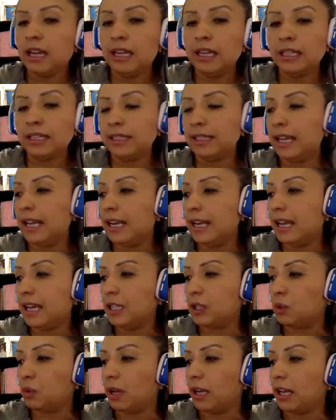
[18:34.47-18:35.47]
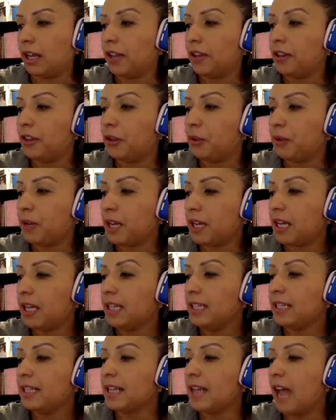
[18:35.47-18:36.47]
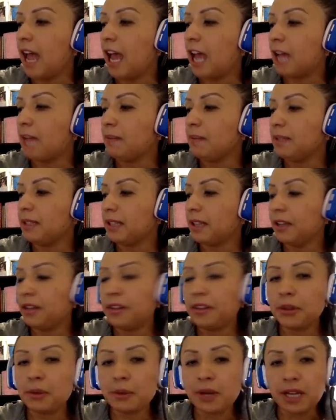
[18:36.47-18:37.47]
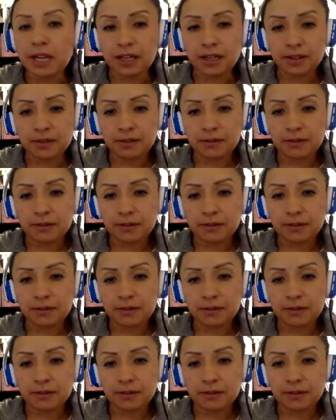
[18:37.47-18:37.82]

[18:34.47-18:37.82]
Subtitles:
The next one. 3 times 3.